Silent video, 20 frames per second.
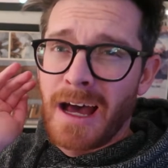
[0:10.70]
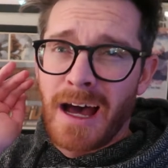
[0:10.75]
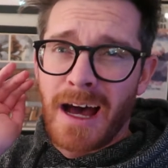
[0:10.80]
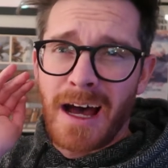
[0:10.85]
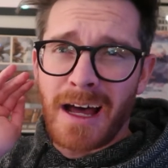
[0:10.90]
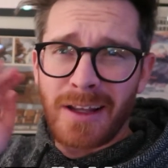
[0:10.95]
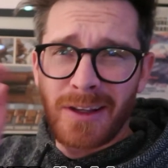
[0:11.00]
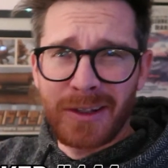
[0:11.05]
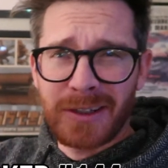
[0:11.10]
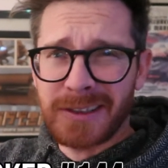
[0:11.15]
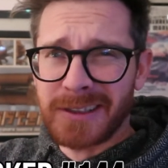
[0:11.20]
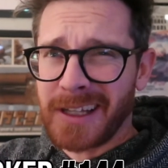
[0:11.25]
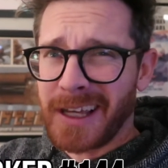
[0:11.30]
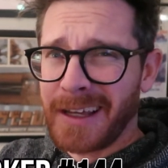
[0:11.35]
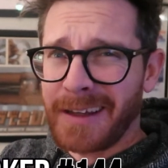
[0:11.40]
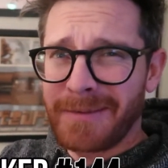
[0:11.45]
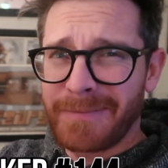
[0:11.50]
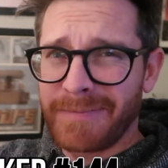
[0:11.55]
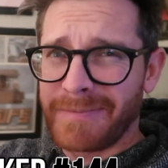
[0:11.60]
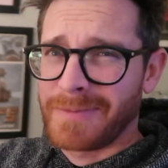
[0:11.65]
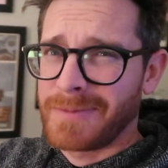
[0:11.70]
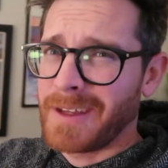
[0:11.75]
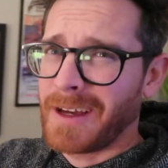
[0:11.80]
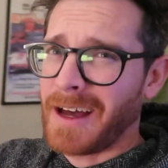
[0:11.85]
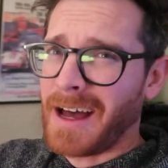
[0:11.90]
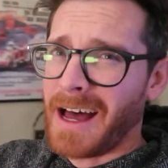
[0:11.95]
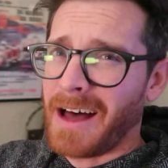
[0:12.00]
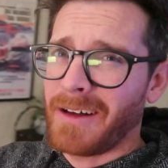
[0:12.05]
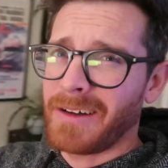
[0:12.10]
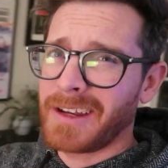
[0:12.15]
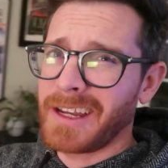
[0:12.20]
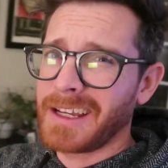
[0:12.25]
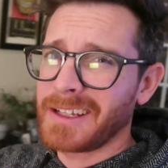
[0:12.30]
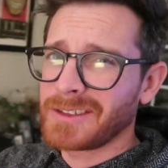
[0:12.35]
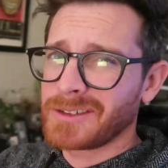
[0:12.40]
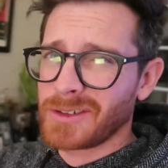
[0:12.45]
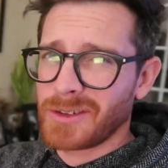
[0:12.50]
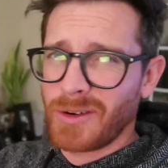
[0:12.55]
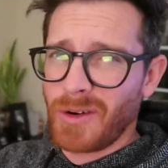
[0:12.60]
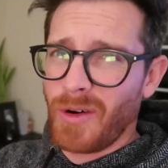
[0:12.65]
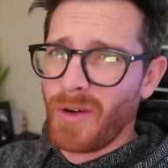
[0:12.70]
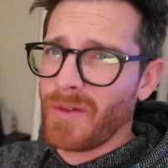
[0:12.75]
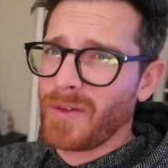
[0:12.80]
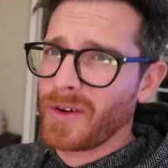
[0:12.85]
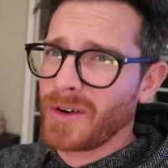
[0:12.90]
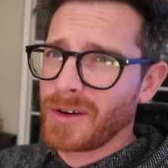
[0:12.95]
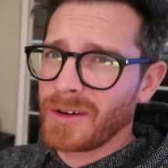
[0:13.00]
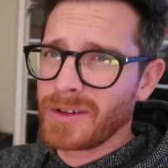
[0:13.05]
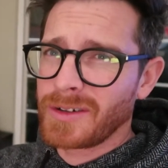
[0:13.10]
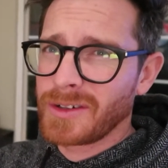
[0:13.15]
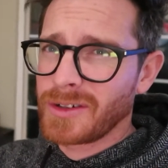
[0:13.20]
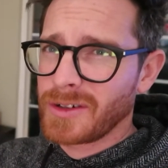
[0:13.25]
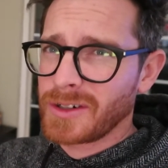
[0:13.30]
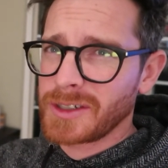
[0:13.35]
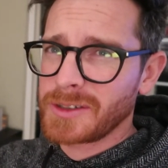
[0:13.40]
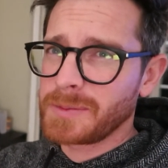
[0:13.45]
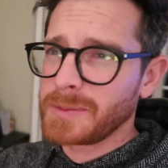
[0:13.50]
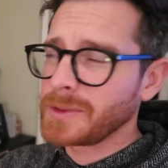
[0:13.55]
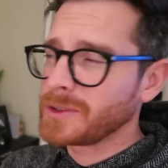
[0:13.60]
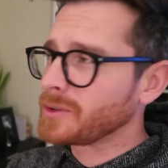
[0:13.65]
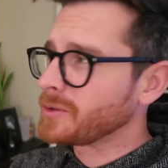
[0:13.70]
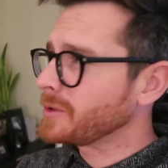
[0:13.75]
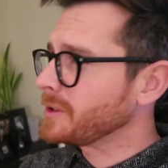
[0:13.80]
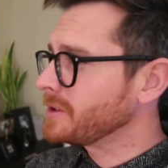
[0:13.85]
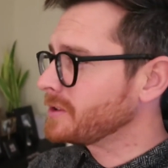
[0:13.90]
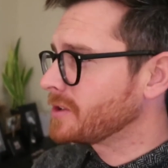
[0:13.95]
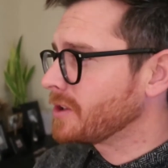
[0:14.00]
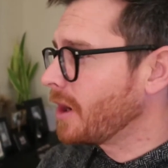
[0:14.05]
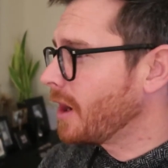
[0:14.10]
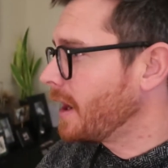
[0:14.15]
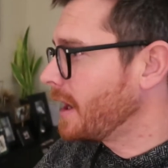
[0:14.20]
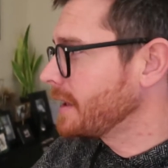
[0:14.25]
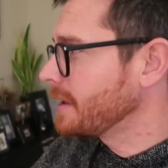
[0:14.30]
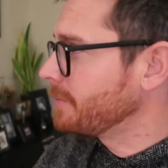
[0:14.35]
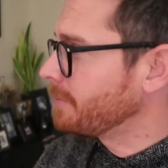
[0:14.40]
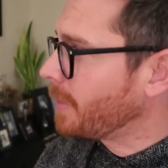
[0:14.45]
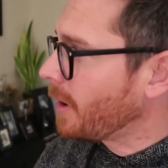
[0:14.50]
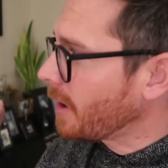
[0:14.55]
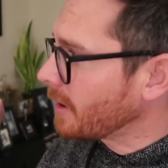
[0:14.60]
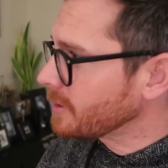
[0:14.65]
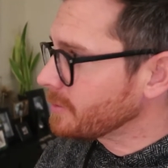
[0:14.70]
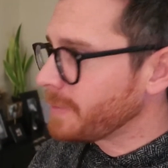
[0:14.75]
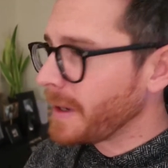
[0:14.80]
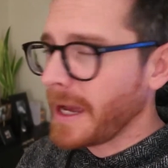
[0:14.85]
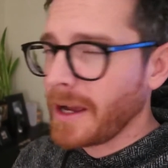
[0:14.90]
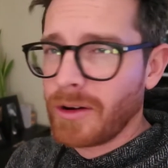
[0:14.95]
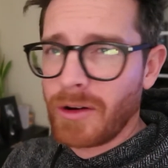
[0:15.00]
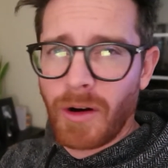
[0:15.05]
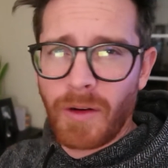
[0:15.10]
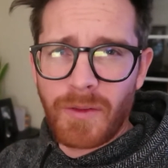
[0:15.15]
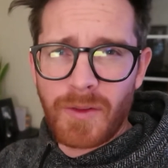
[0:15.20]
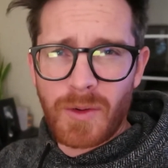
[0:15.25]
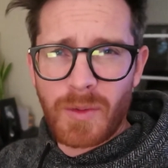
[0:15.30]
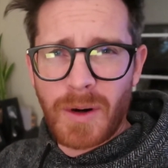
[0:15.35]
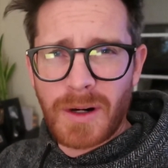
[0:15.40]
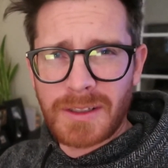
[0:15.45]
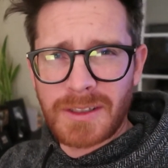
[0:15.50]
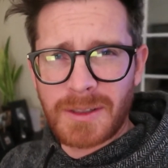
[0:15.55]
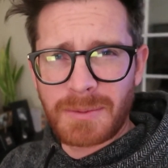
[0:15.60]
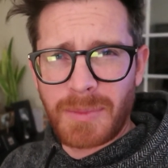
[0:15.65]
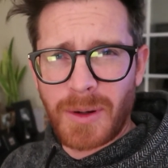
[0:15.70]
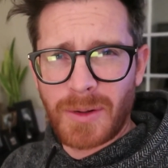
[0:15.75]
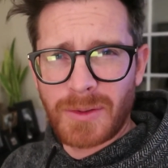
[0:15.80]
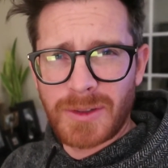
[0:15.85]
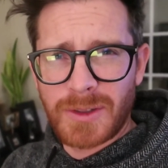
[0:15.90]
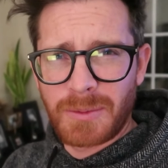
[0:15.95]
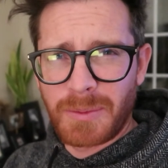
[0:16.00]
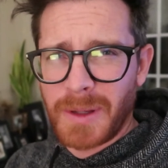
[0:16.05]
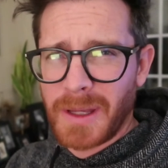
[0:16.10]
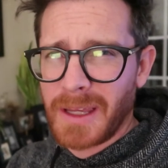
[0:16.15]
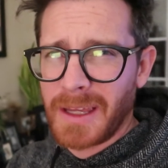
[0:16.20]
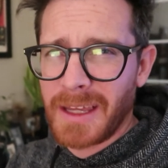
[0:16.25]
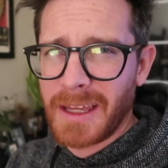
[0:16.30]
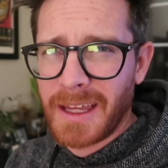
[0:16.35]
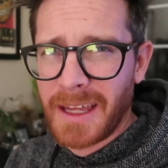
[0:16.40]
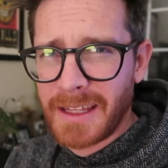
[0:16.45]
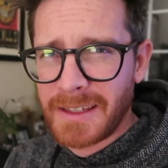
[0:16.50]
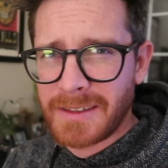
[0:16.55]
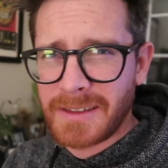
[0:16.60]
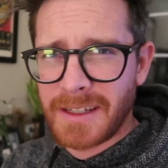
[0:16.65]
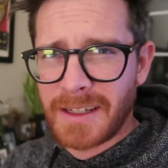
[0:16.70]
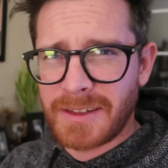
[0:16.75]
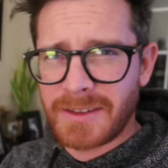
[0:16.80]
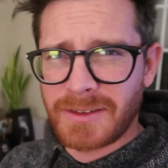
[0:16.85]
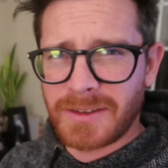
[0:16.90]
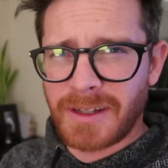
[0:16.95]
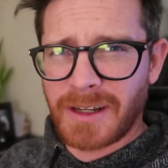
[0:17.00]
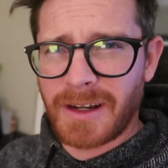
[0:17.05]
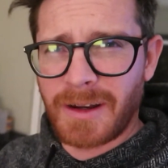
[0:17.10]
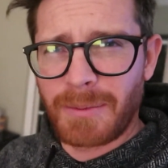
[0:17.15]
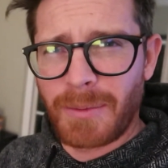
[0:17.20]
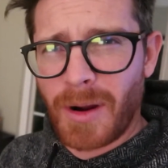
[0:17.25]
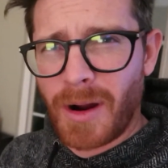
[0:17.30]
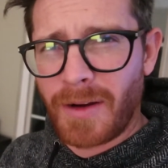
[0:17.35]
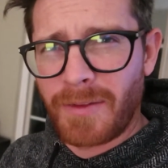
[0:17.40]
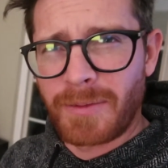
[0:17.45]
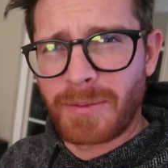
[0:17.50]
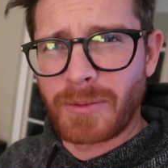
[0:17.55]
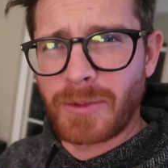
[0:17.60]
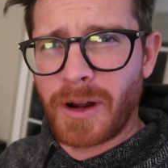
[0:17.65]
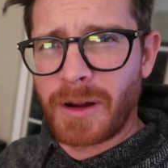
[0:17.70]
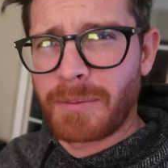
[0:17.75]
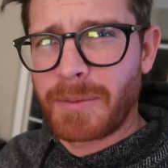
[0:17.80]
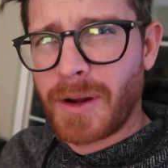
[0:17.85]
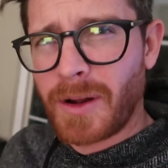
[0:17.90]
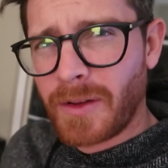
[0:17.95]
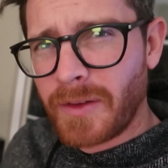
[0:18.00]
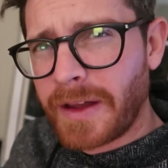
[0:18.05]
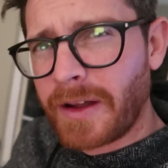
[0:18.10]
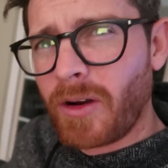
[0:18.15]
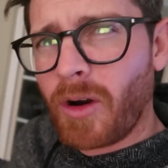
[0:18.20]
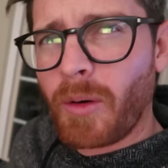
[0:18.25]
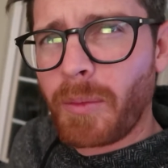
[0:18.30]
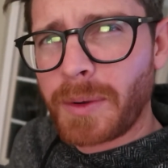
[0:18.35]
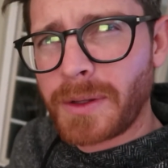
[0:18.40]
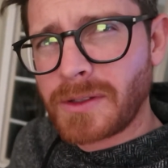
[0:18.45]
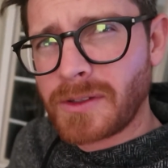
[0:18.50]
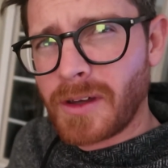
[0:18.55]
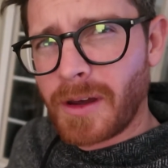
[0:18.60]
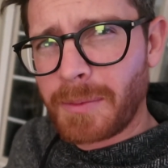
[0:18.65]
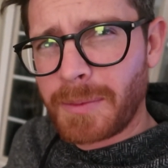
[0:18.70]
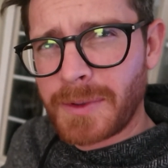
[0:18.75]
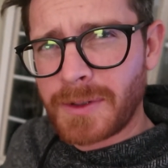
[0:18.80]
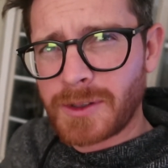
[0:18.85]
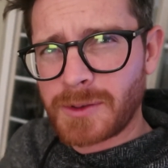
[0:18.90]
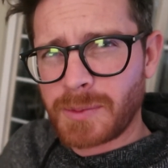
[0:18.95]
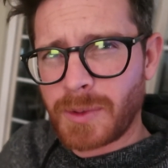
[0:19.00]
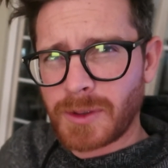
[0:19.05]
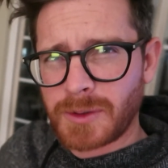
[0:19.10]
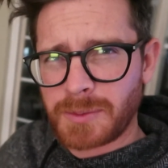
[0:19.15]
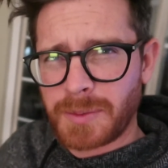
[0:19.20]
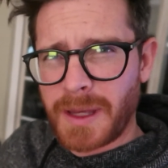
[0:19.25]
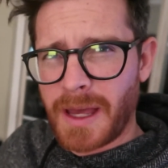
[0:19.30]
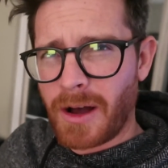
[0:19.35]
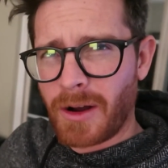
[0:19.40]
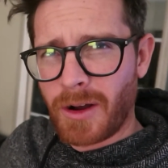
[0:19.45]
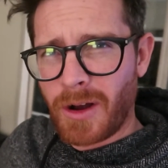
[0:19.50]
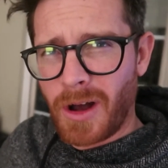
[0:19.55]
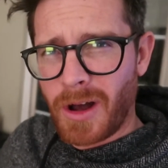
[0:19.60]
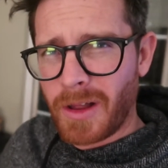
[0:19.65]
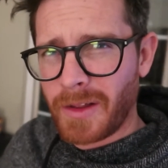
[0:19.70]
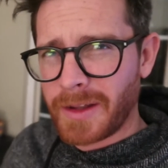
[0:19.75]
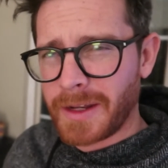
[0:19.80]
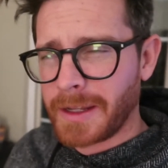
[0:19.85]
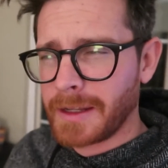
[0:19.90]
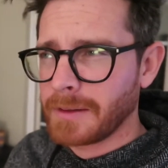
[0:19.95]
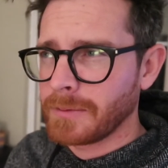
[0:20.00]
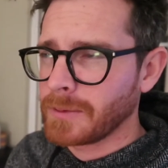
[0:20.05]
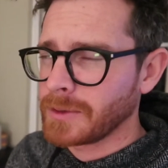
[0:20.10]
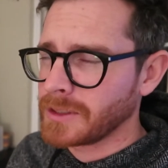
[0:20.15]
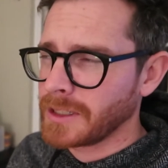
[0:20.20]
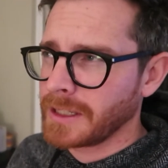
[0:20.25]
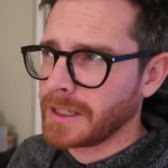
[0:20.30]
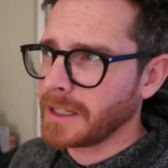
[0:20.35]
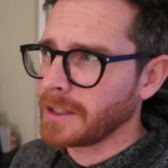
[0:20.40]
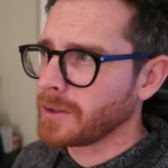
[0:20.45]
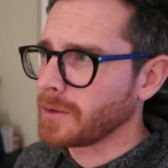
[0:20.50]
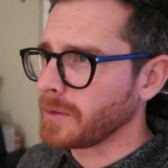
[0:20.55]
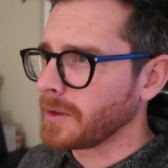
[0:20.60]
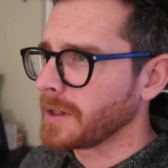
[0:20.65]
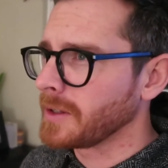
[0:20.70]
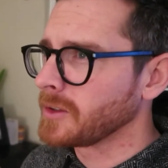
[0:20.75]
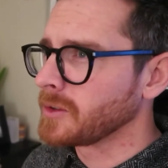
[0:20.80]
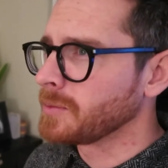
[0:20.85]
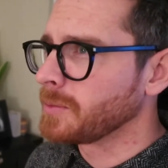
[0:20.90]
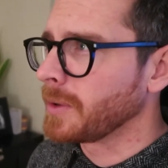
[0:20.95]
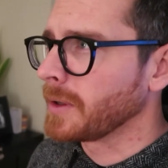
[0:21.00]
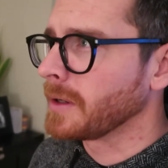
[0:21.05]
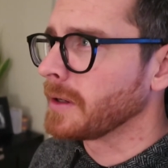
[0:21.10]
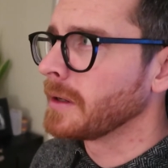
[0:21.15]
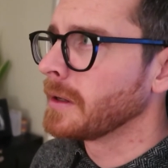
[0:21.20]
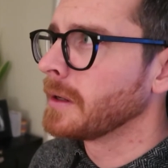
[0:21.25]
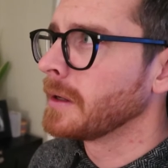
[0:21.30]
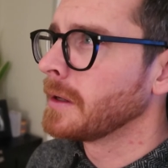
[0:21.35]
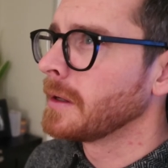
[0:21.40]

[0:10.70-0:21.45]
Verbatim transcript: looks like the holidays are over, Christmas tree's gone, the bar's back over where it's supposed to be. It's like a bar from Crate Barrel like opens up and there's supposed to be alcohol in it, which I think there is, but